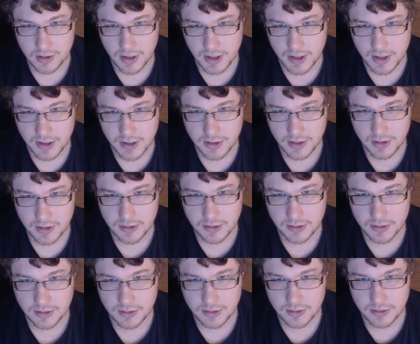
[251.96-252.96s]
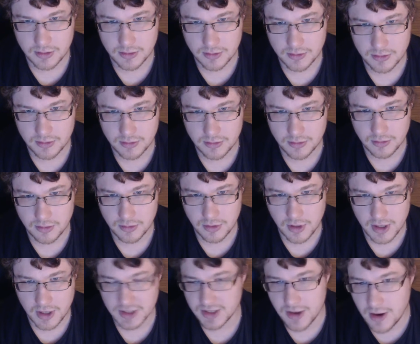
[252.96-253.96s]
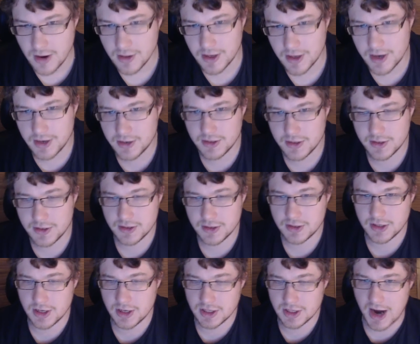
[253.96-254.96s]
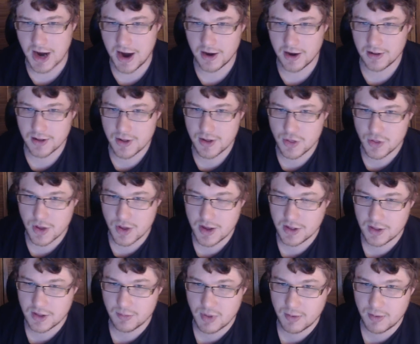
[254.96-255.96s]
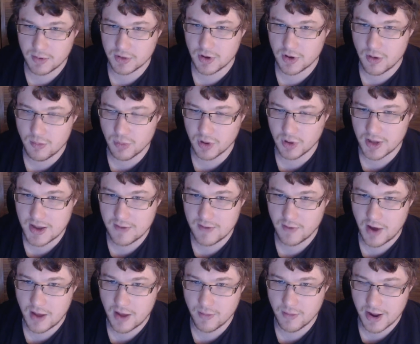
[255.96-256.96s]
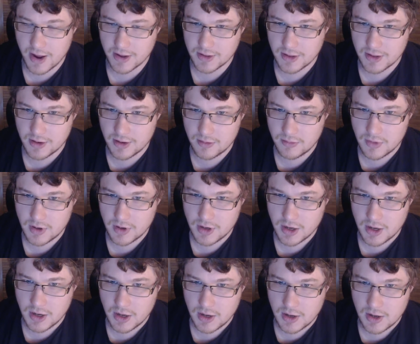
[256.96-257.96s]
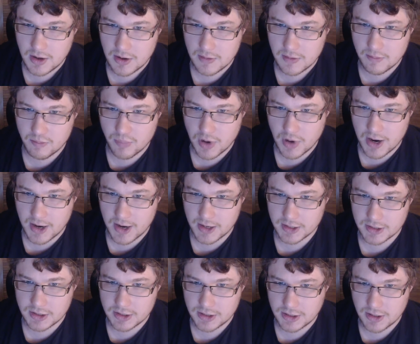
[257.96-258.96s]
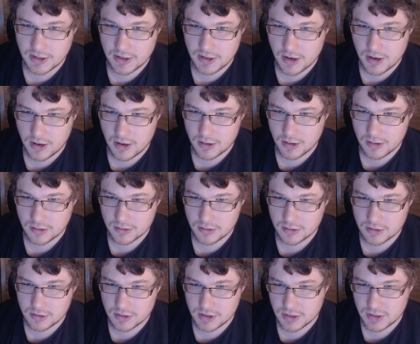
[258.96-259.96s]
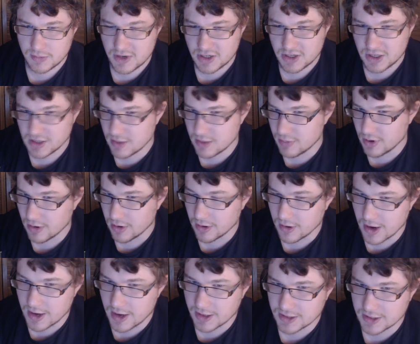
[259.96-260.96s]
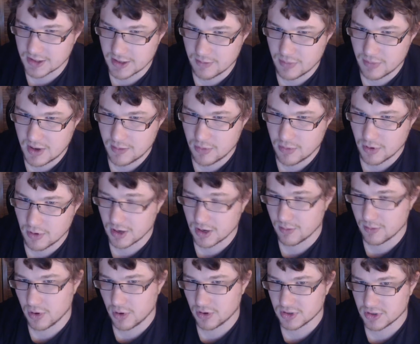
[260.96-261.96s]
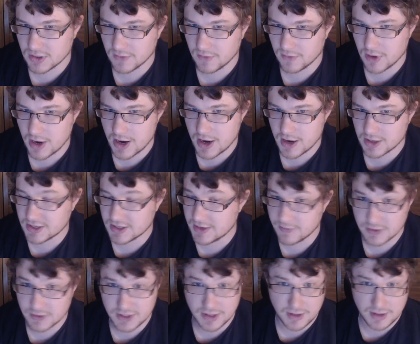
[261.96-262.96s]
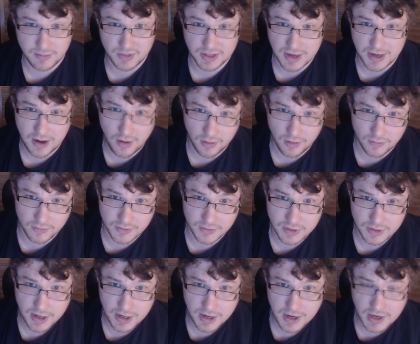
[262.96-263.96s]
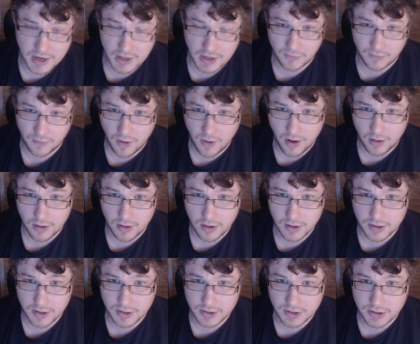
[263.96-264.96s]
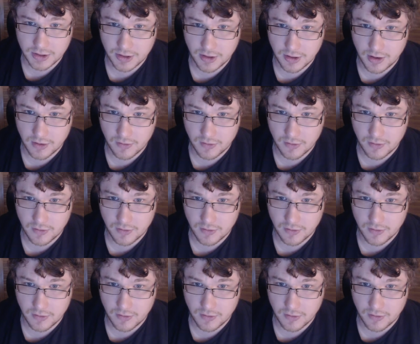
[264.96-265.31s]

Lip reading: like, it's not that I entirely think that people don't believe I made them, but, especially in the bureaucratic scene, people are compulsive liars, even to themselves, as far as,